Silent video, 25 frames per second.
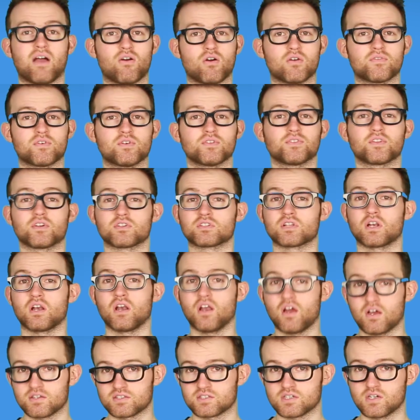However, there's
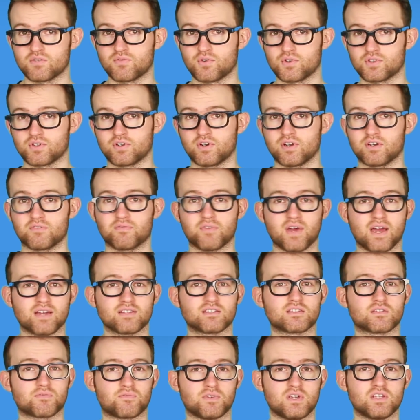lots of other
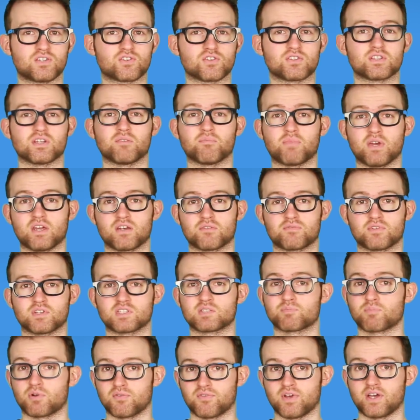advanced features and
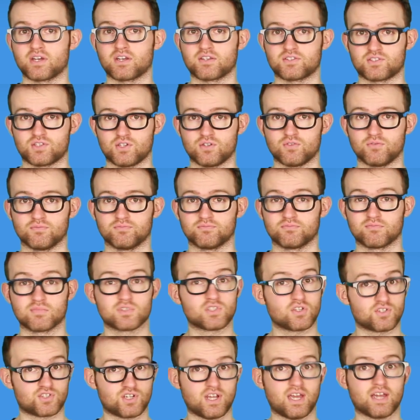benefits provided too,
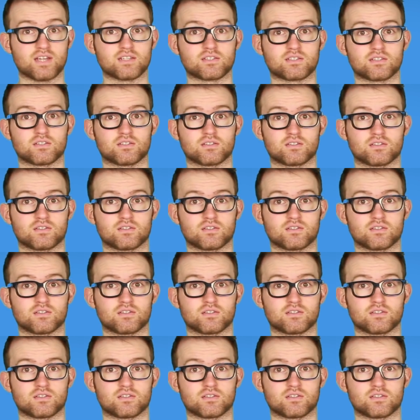such as